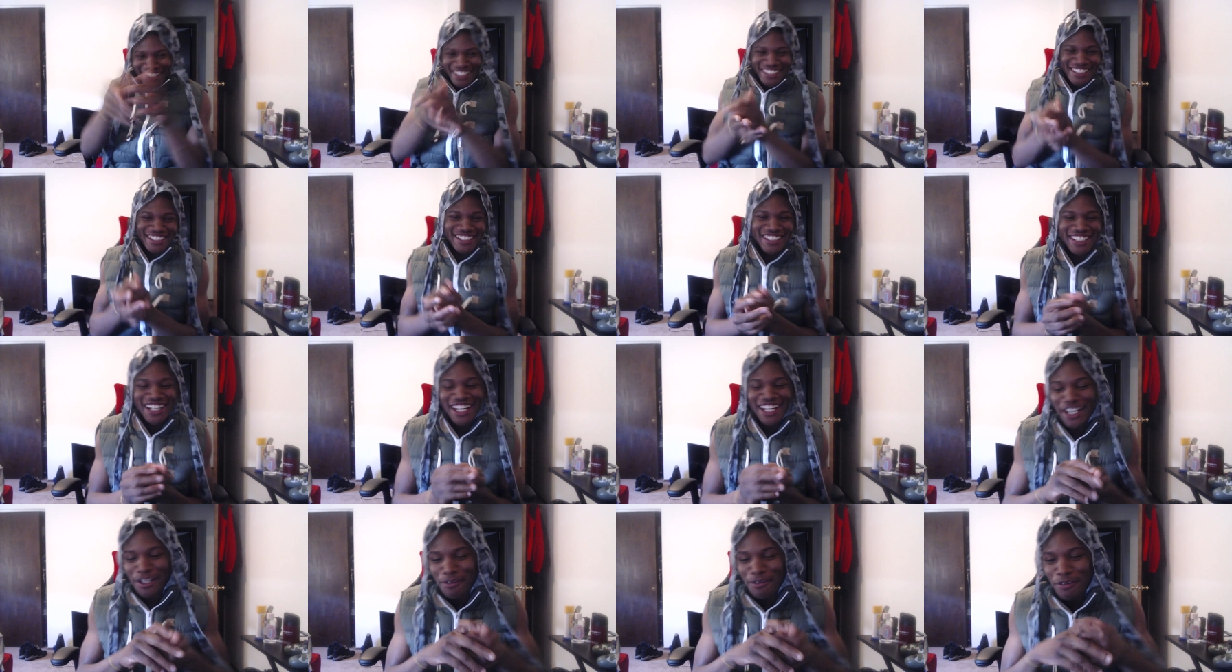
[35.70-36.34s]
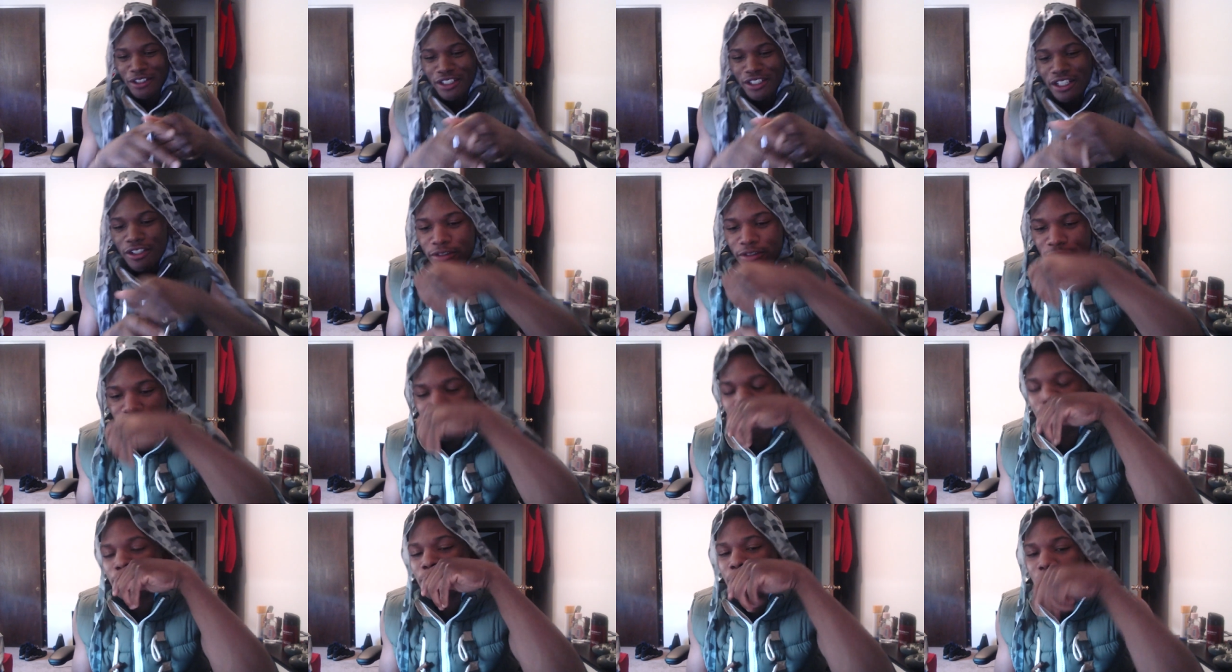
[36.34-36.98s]
okay, right, come on, like,
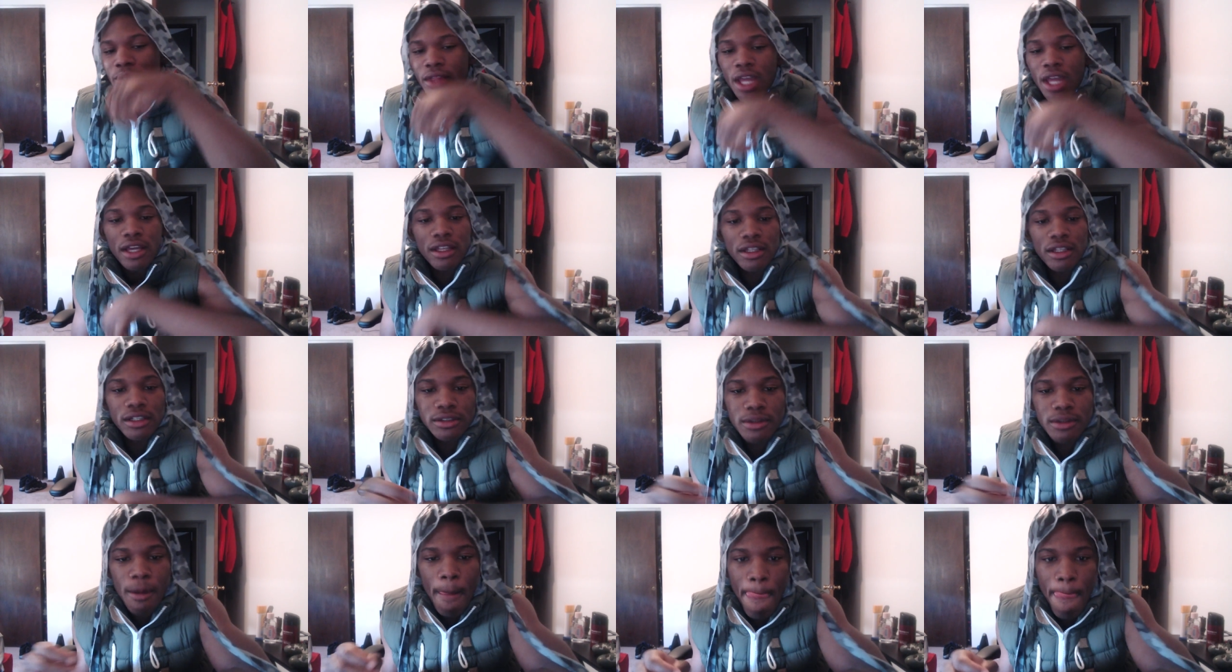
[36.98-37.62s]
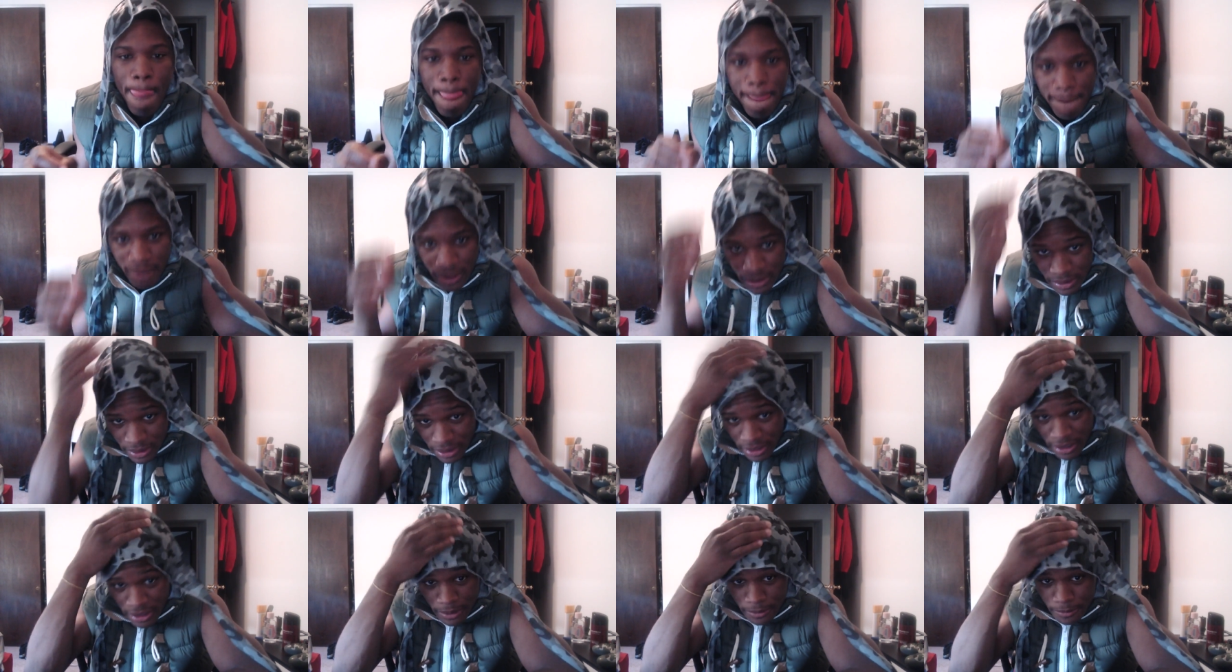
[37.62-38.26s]
bro. I look.
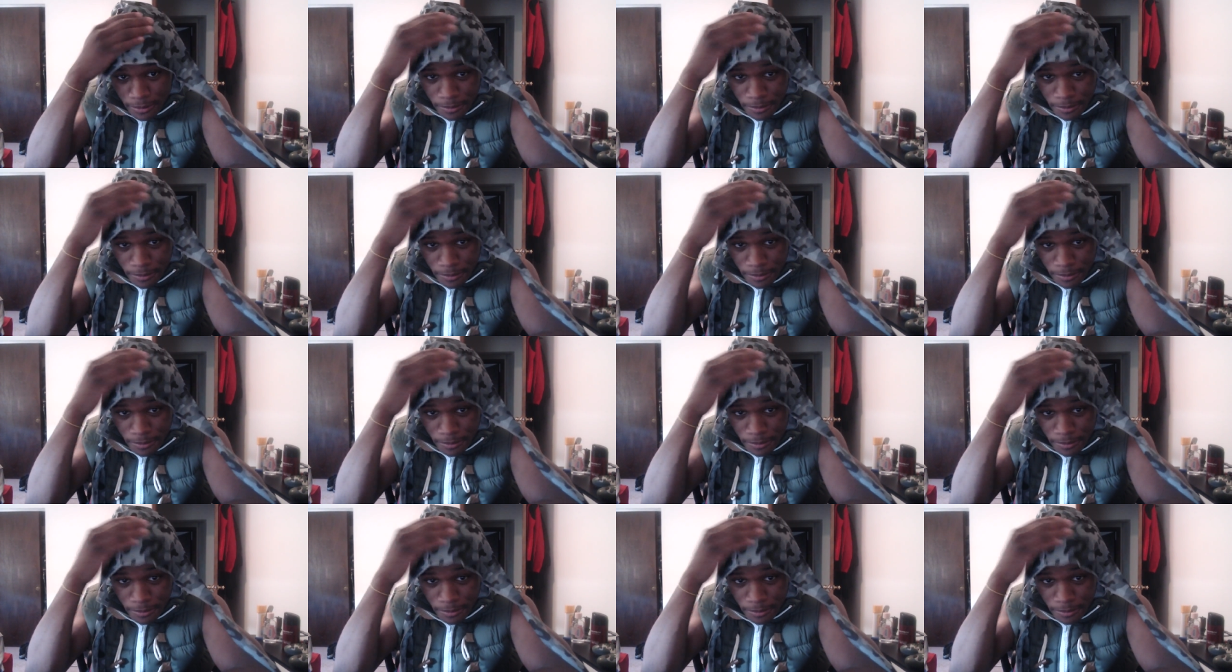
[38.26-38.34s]
Damn.